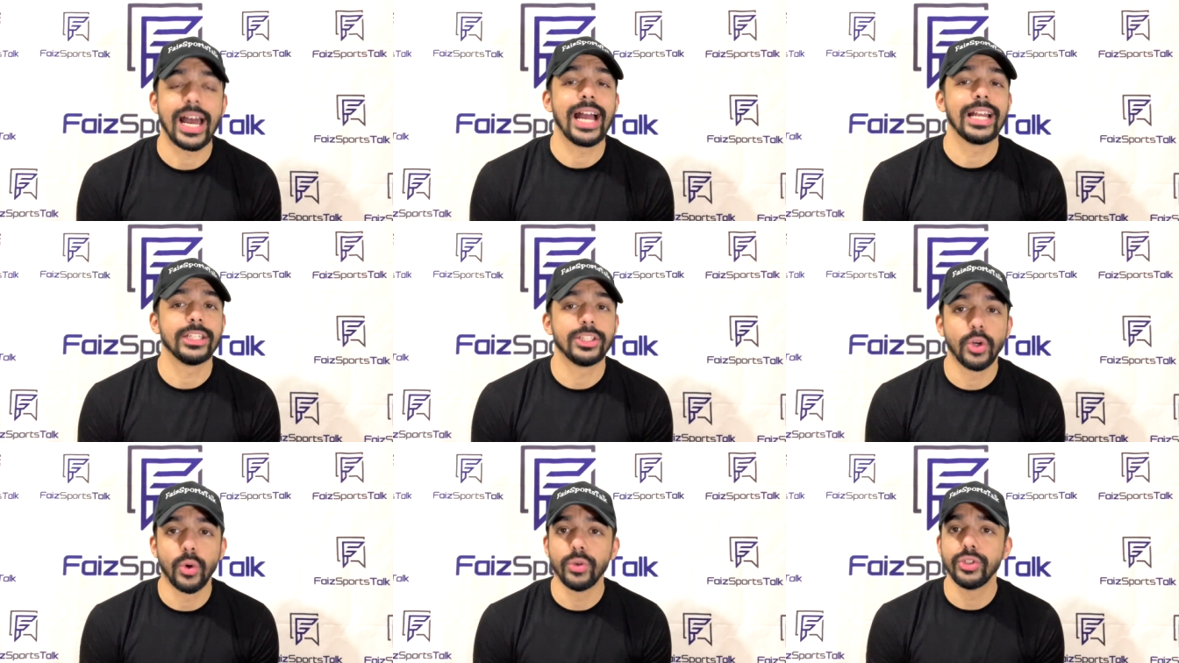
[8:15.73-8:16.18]
I
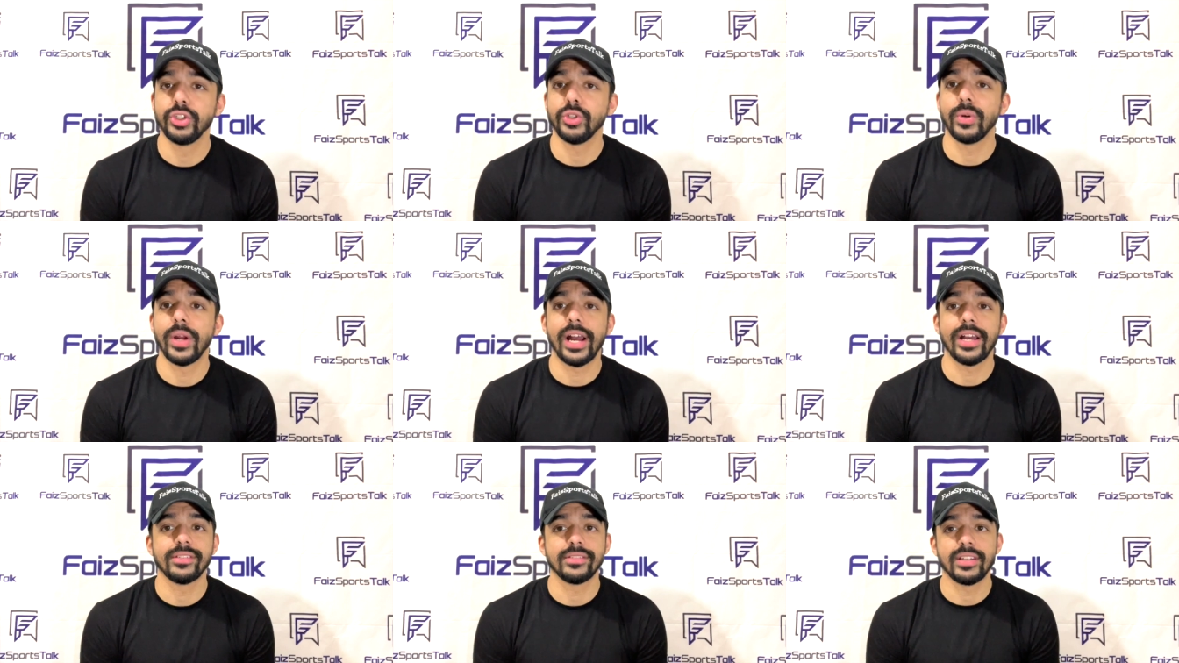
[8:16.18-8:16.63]
told you
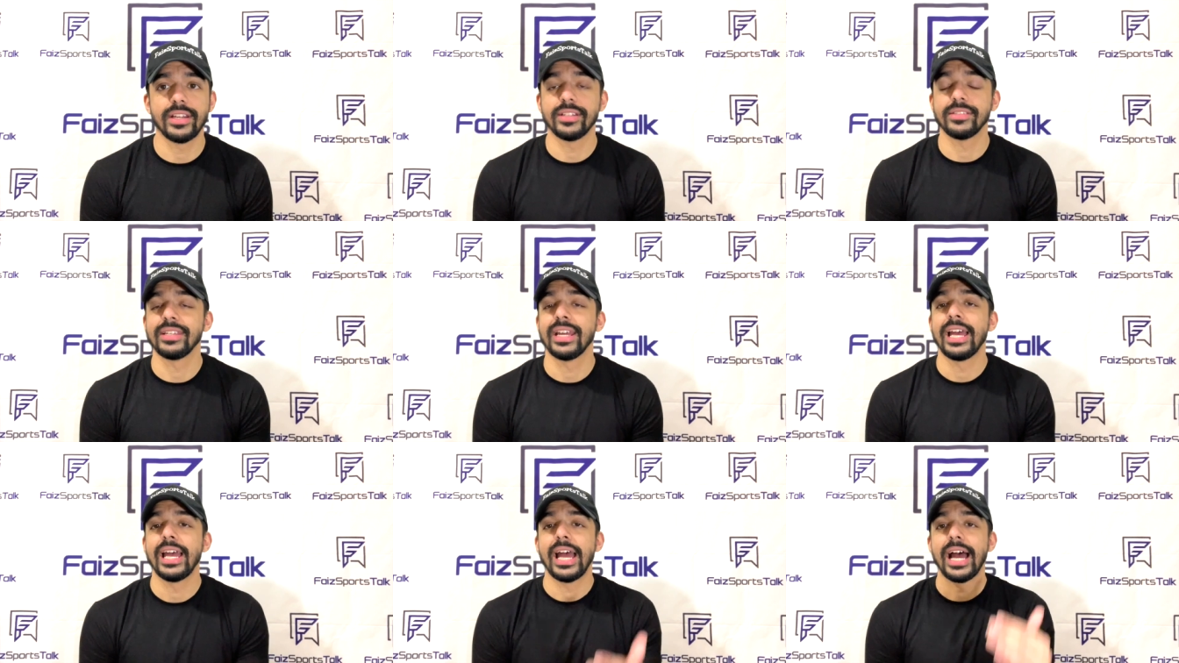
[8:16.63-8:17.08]
guys
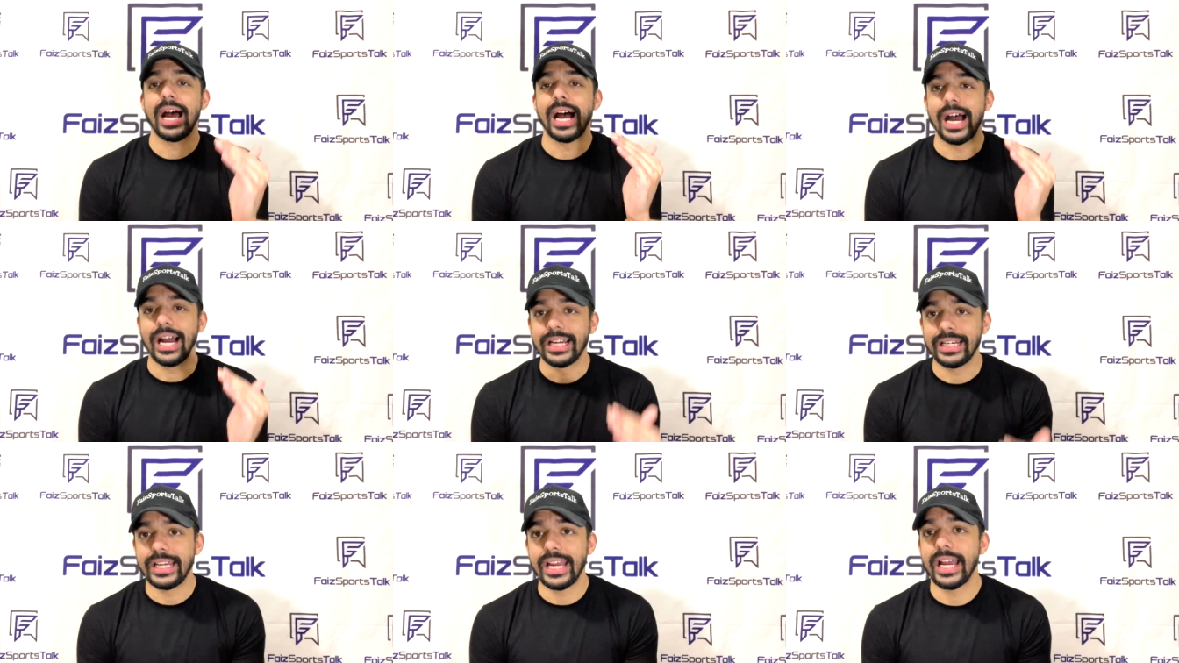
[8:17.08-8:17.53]
this.
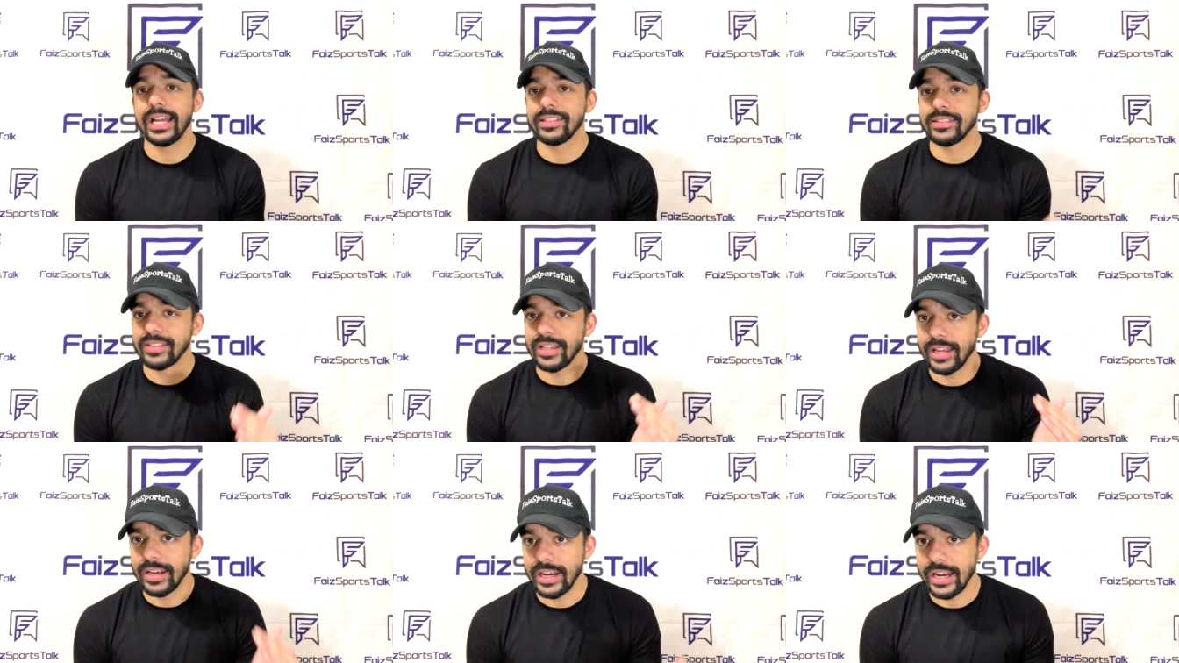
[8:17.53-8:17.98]

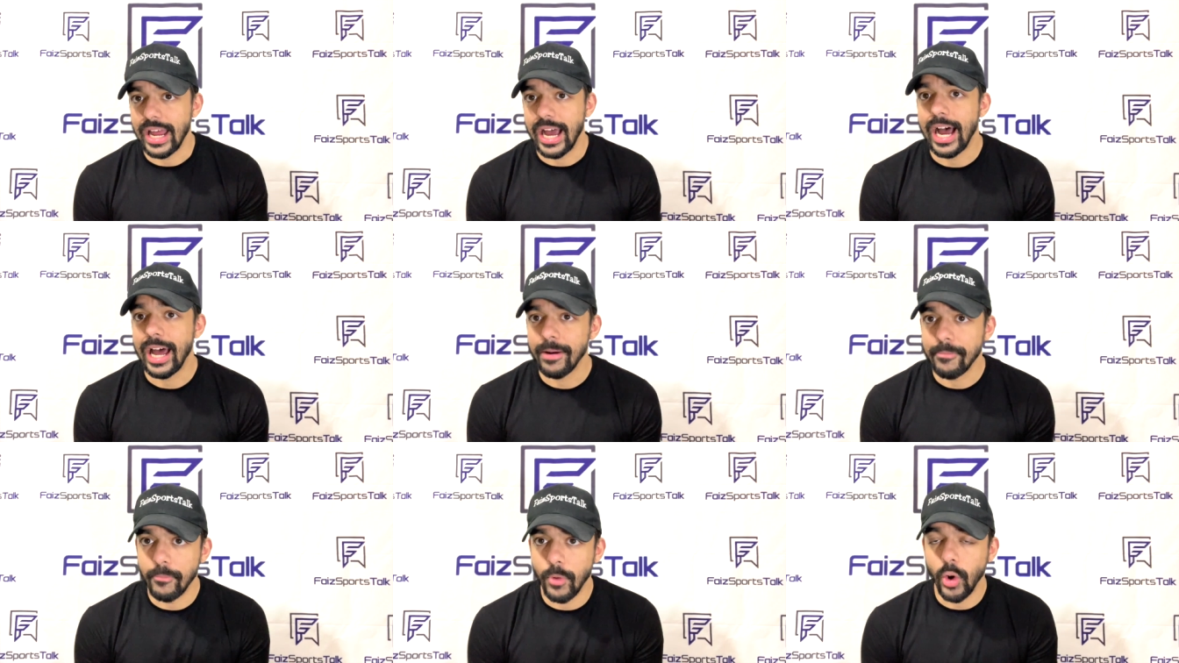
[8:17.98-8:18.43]
Against
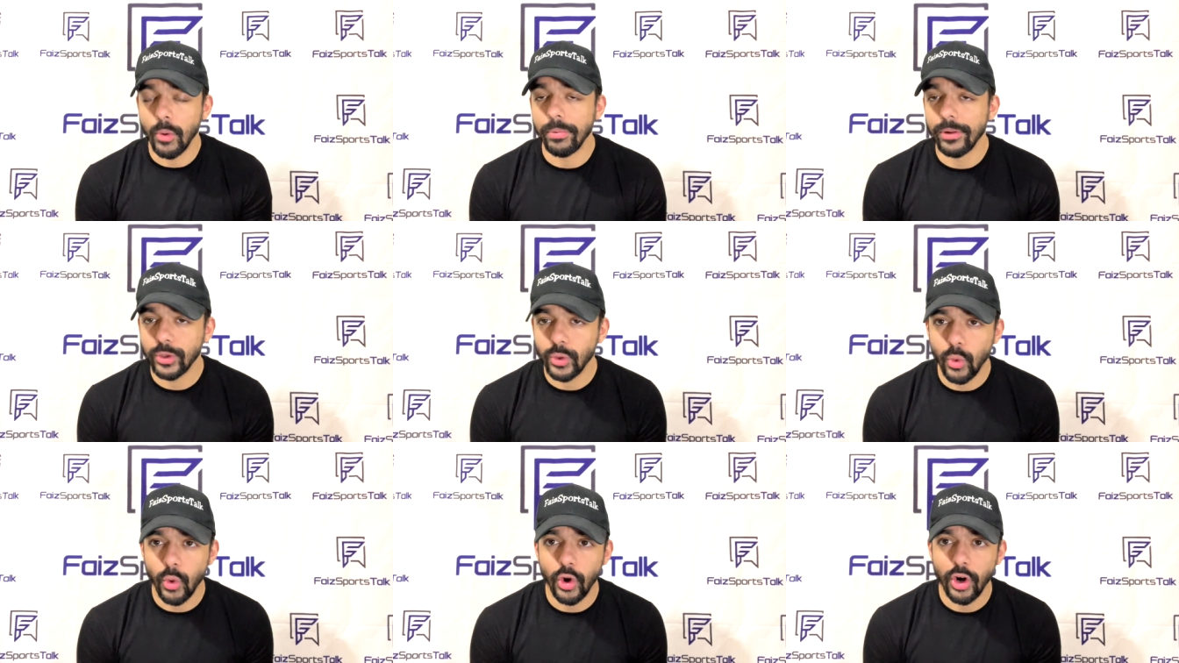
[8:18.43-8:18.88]

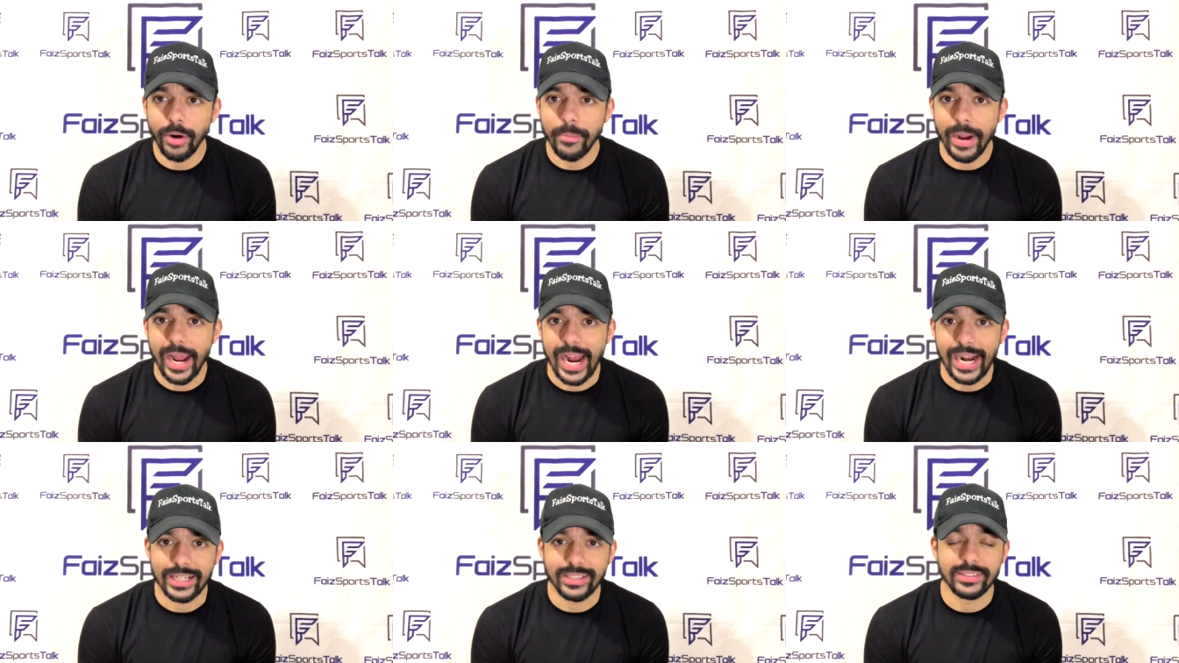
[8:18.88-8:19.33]
non-mobile
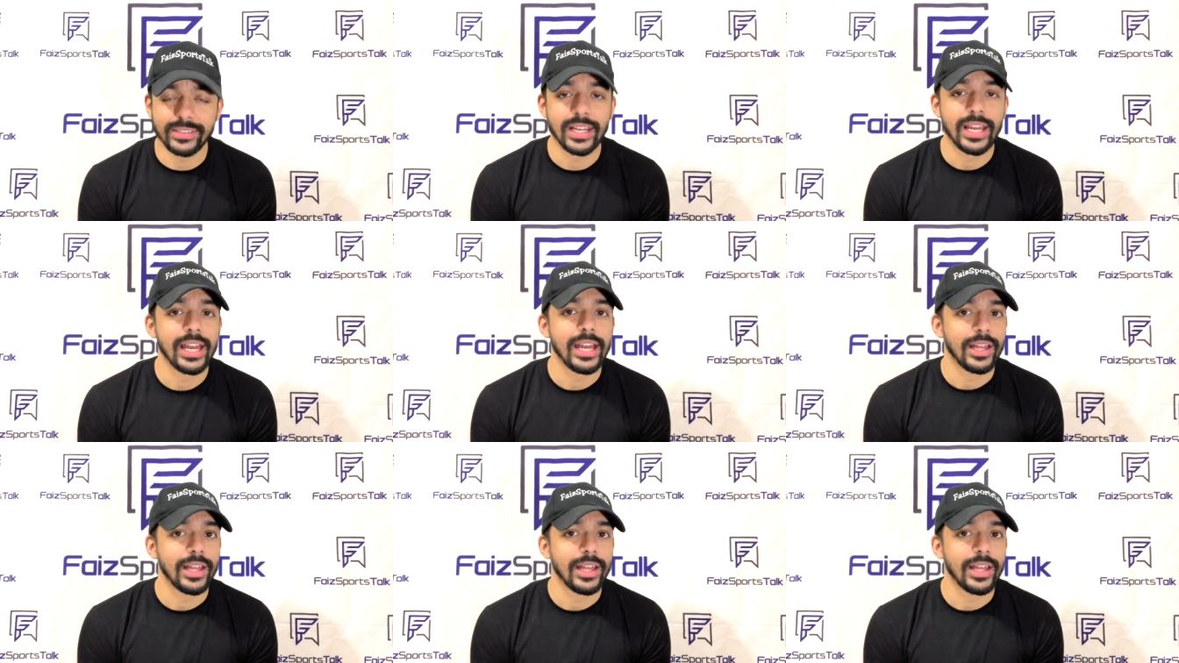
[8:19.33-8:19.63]
quarterbacks,